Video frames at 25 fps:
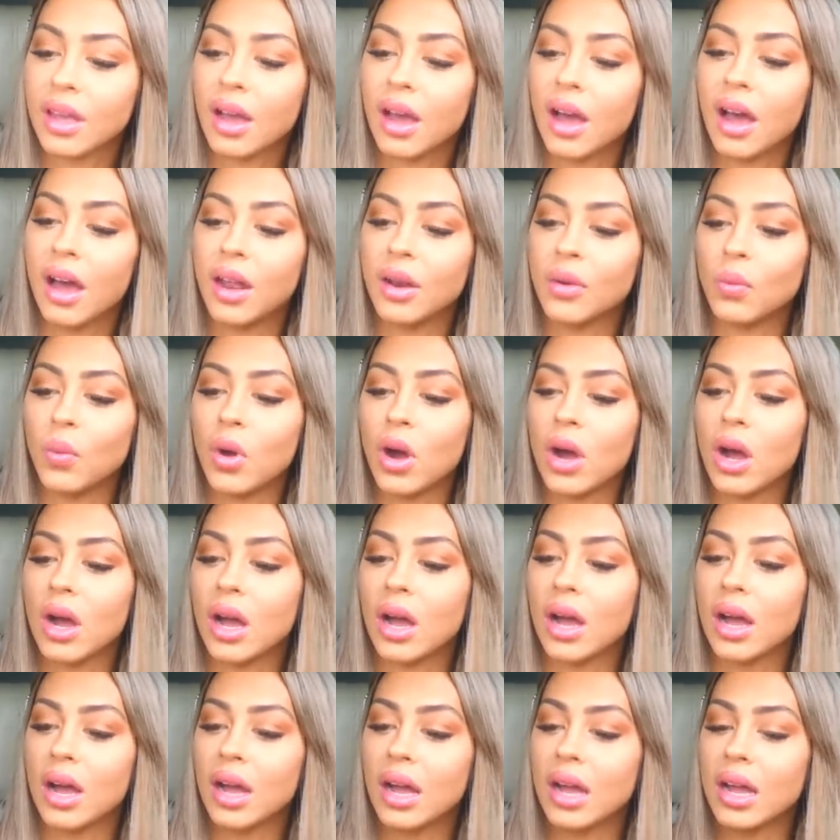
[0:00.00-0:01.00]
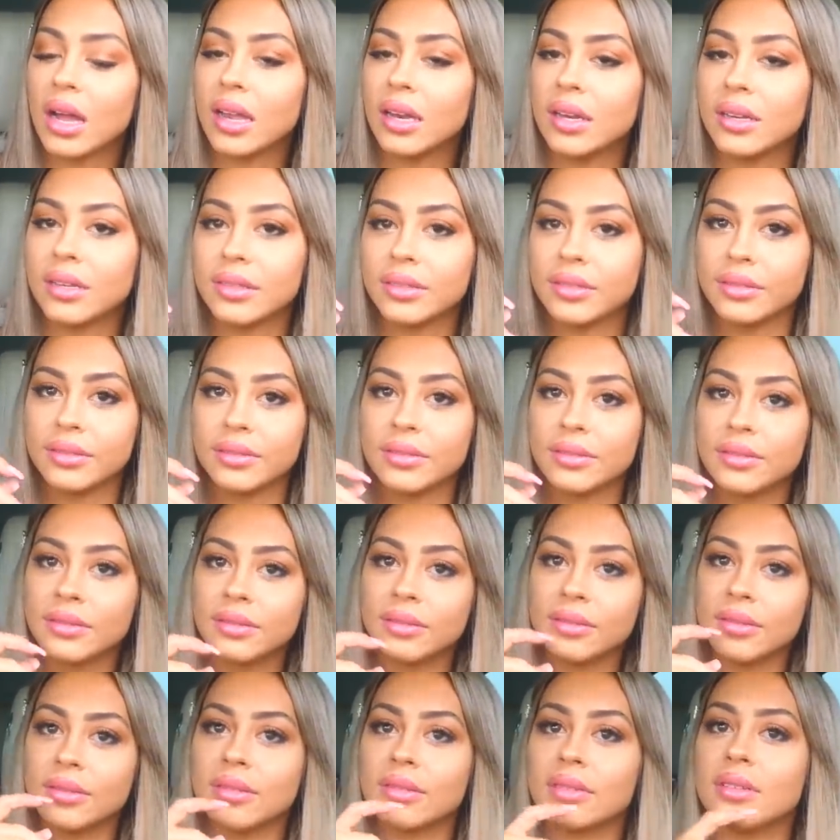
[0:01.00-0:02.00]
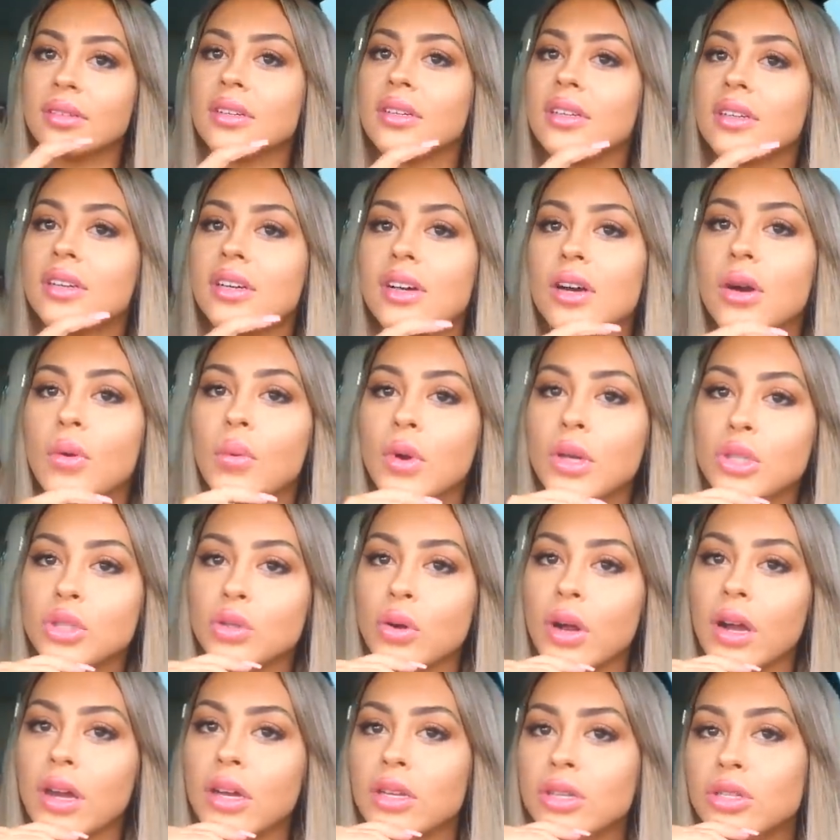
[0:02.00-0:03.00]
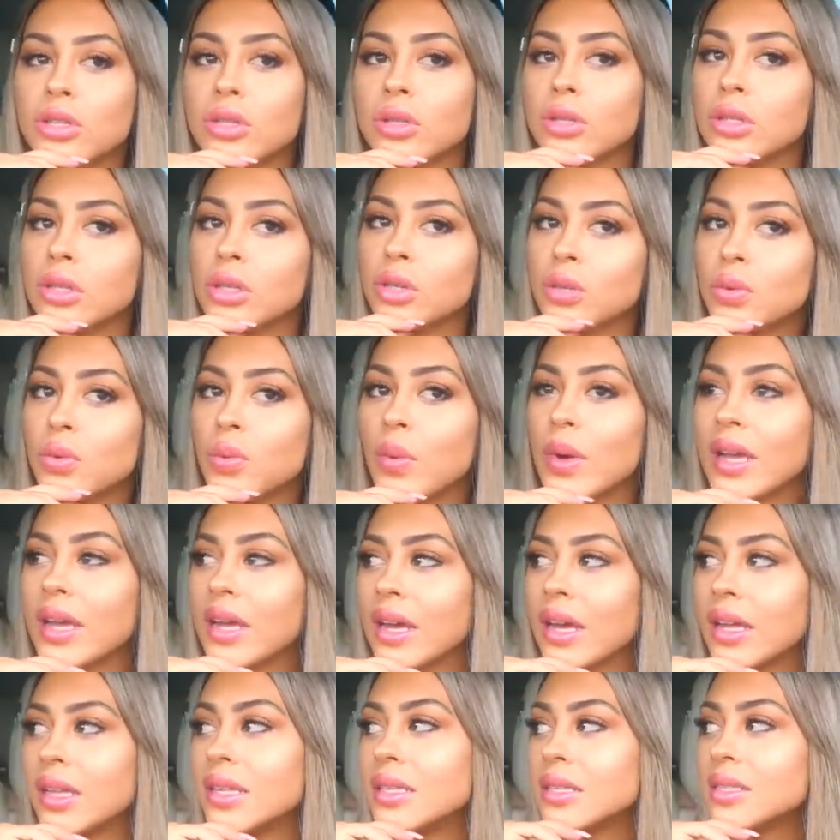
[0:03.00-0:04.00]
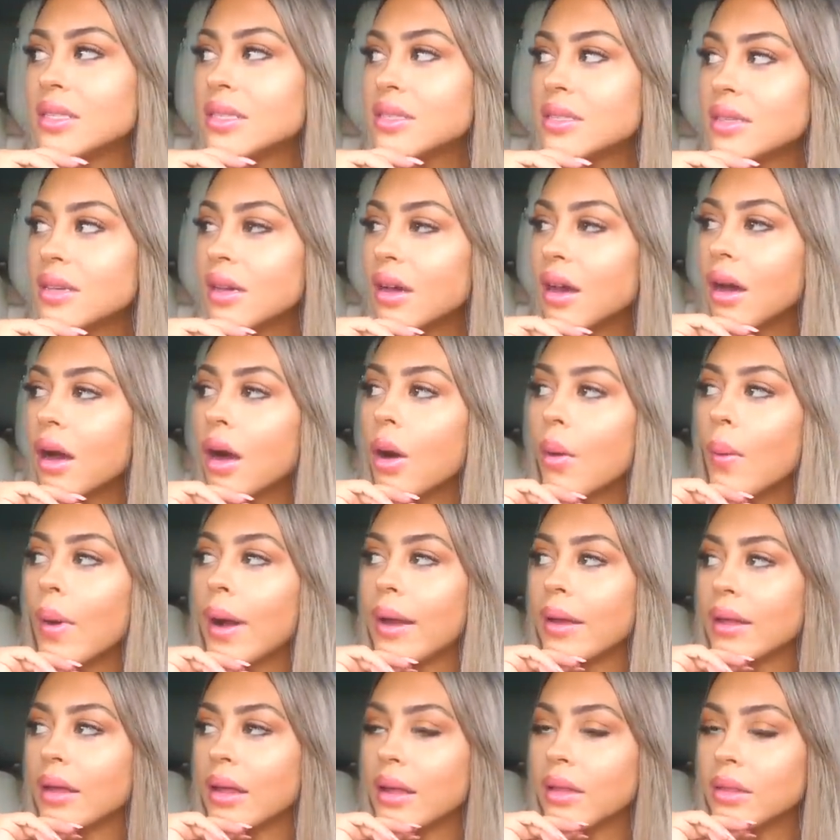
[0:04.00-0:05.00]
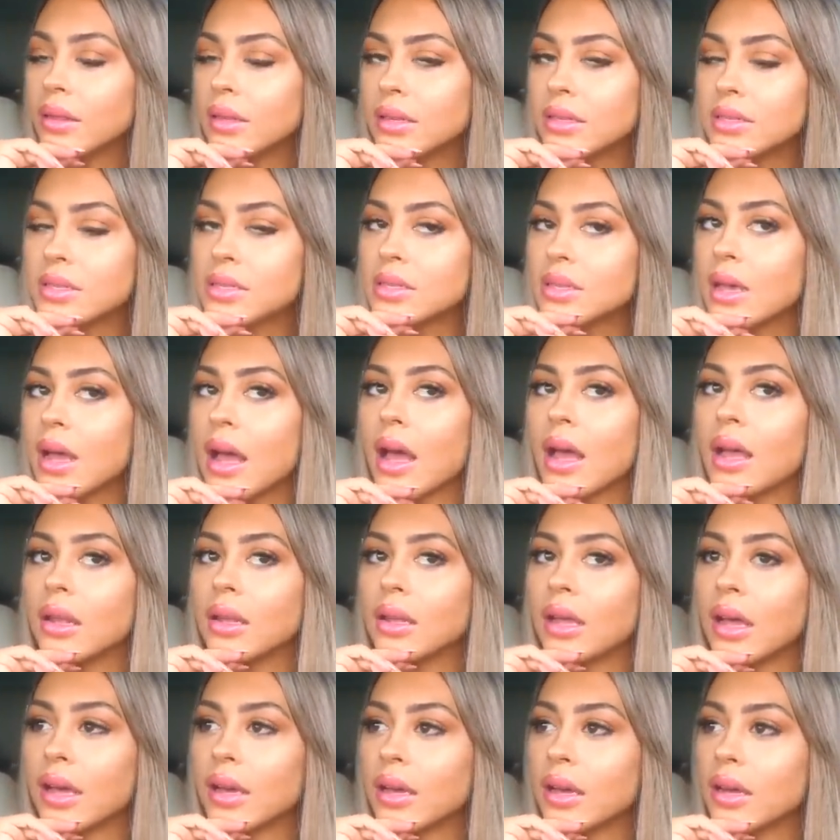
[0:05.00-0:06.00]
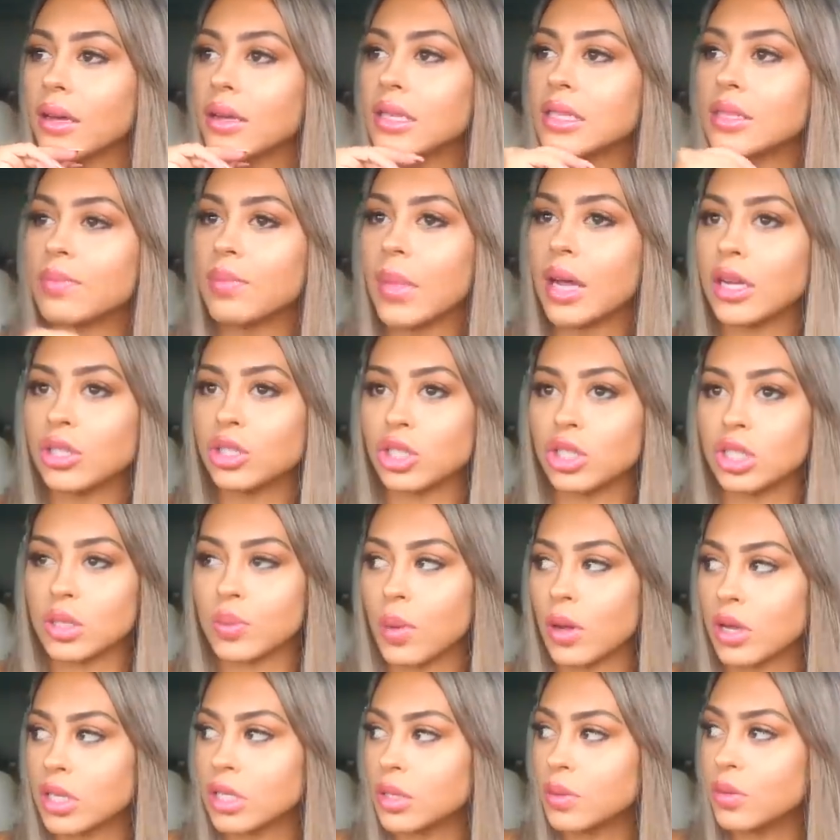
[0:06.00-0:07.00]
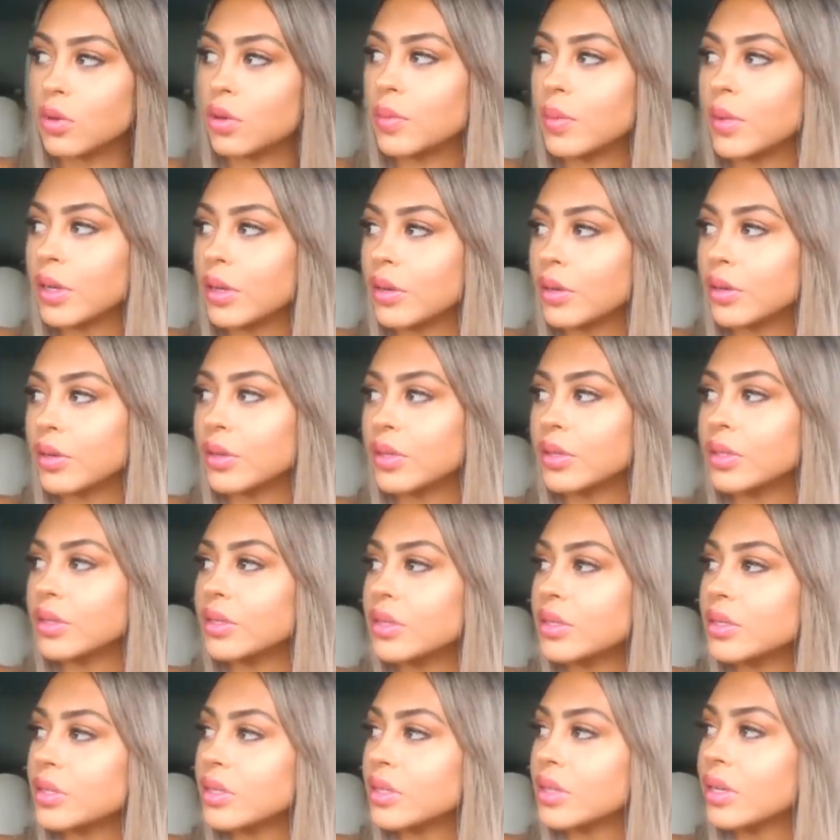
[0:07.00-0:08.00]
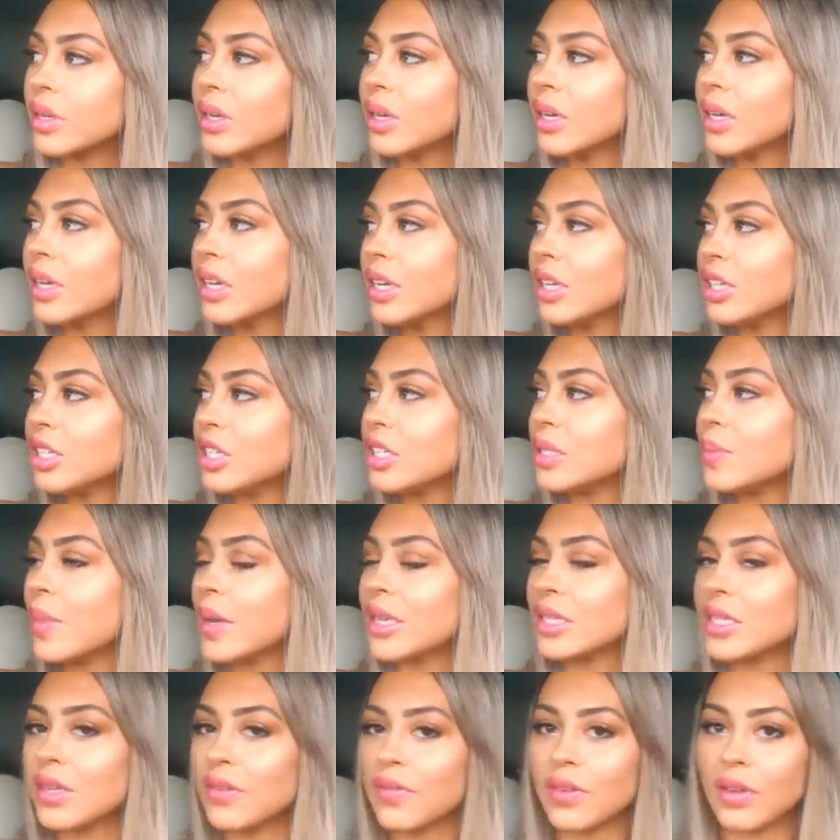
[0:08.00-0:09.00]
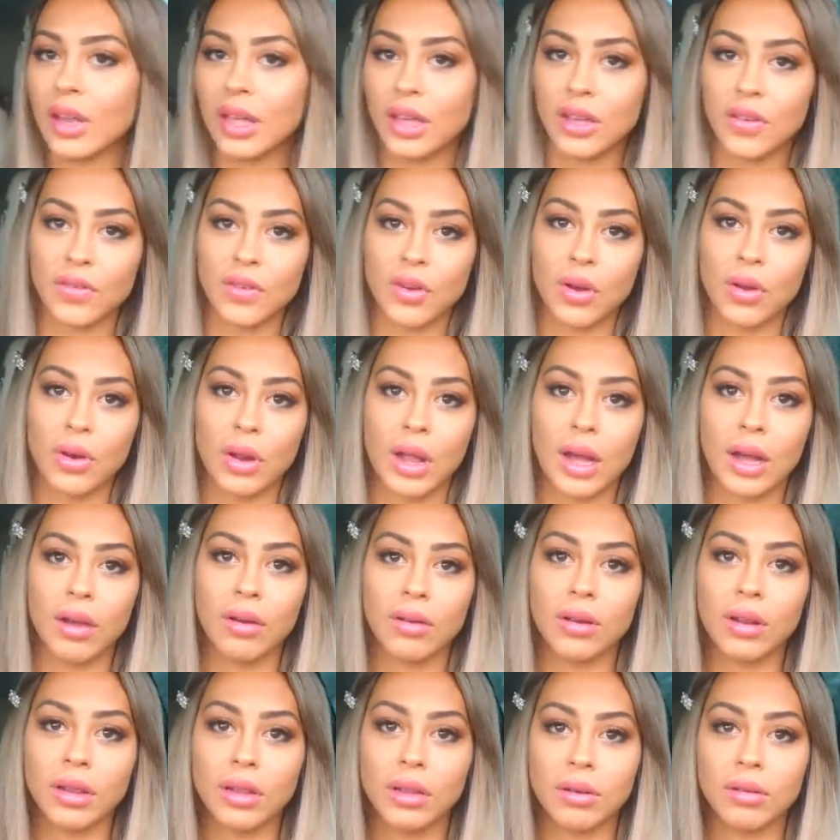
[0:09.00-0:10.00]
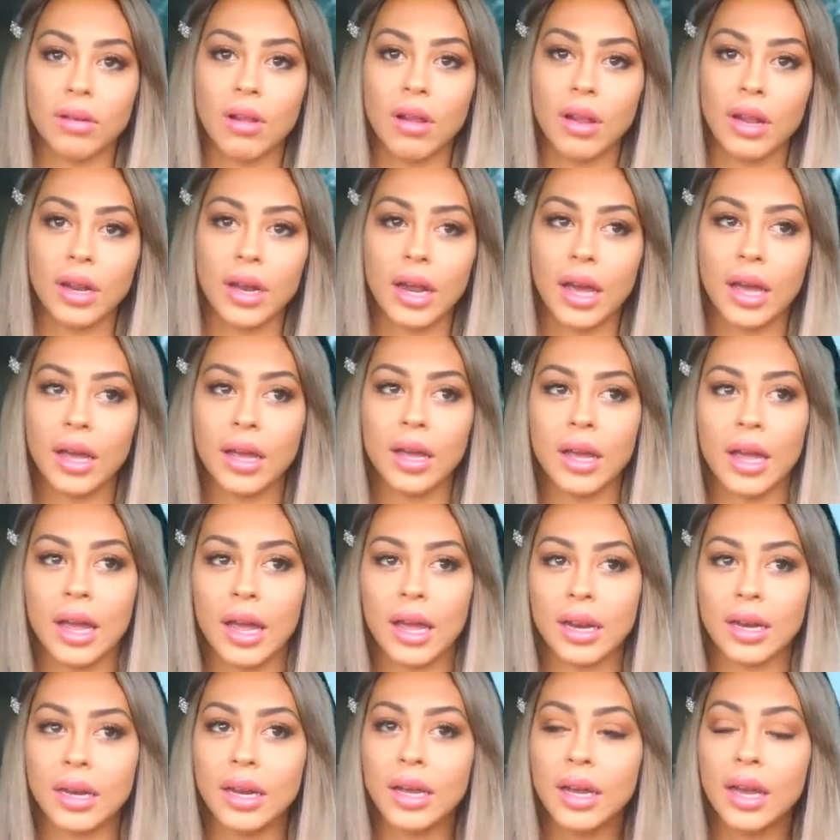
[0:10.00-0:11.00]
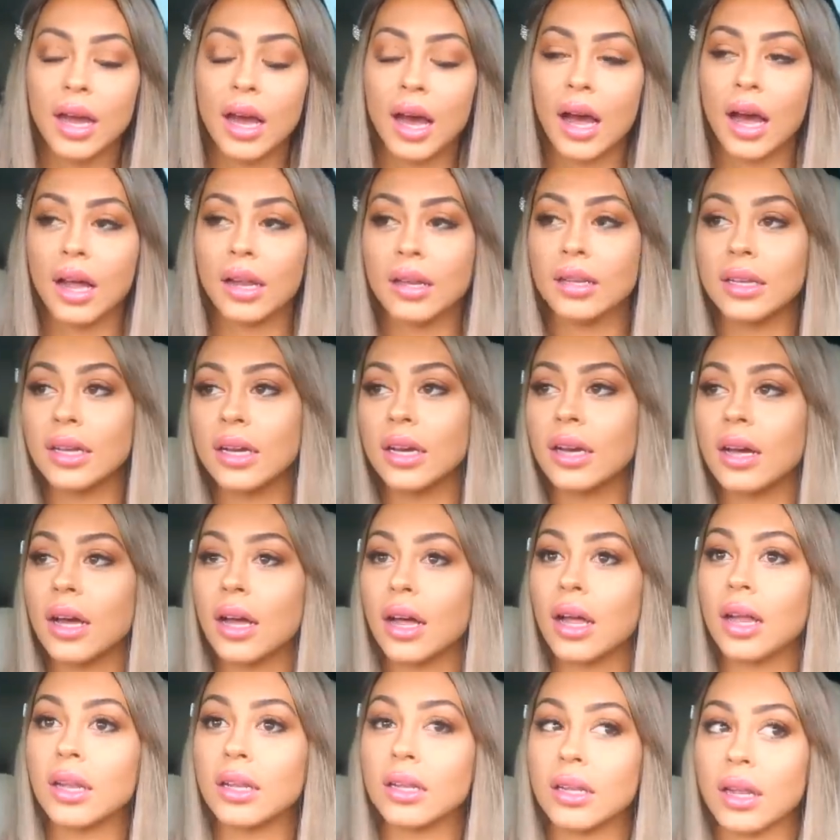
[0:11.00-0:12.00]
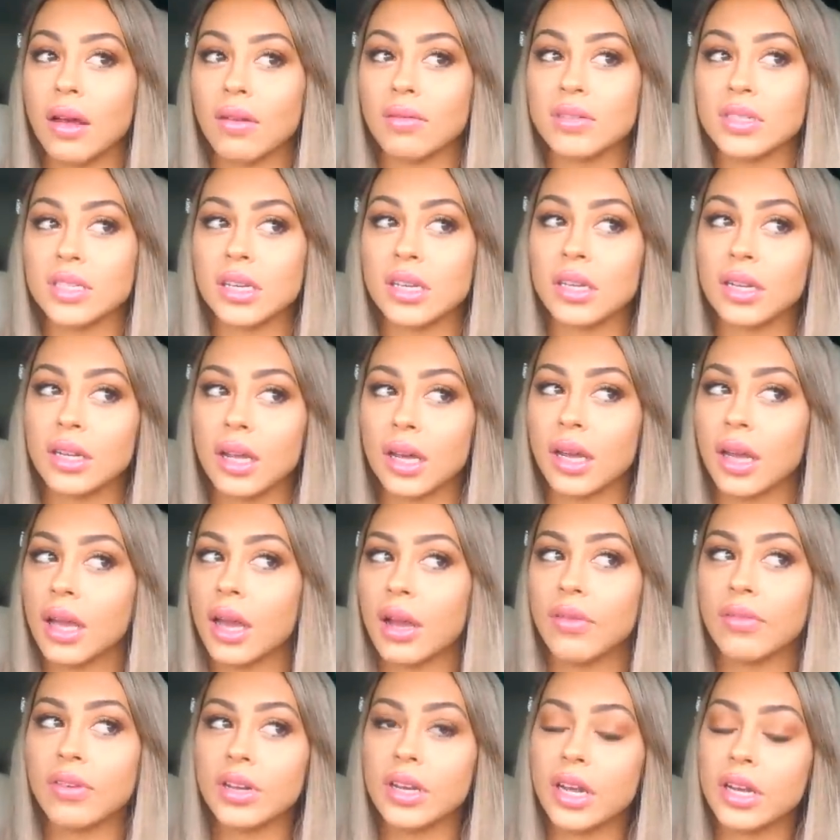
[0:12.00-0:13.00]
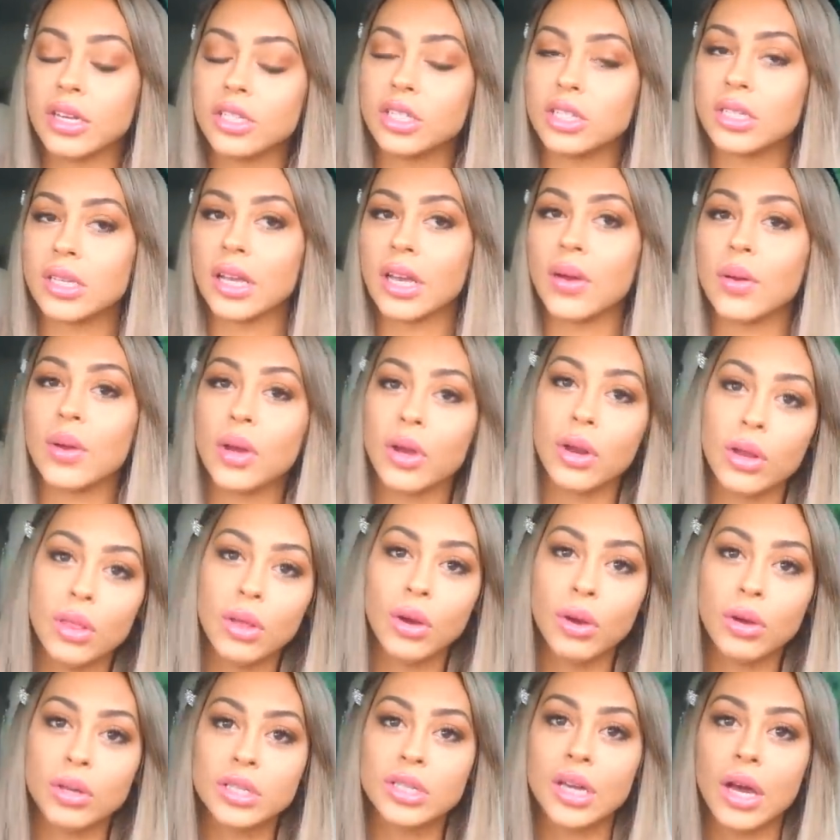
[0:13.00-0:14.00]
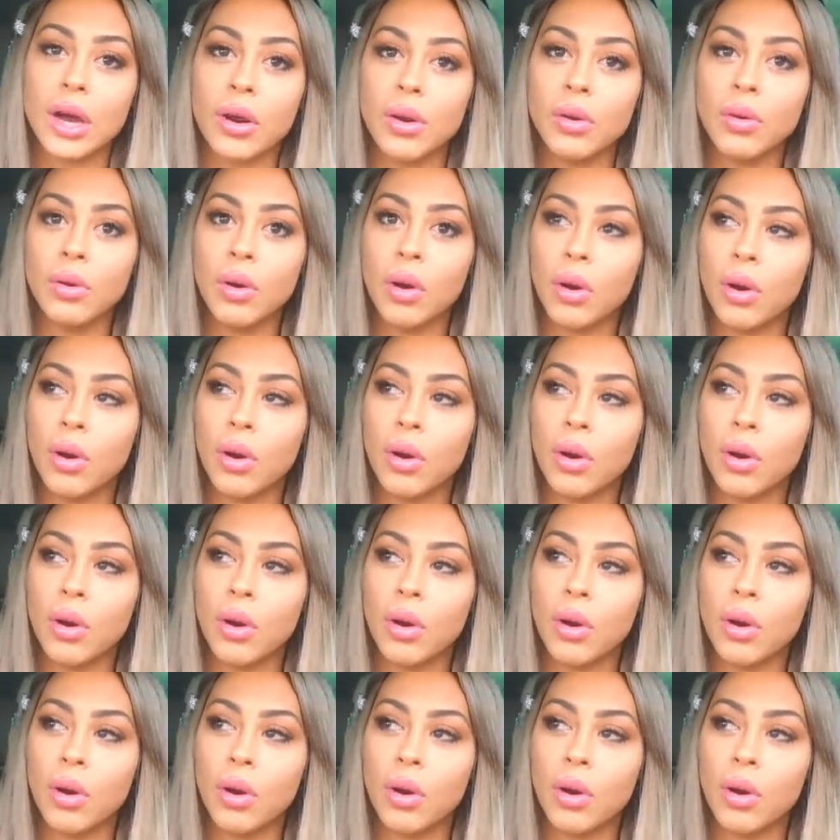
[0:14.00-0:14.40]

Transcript: unwind. We try and do little weekends away like this, like as much as possible, because this makes me feel like you've gone like on a little holiday, and Aaliyah loves it. Like every day she's like, can I go to the hotel?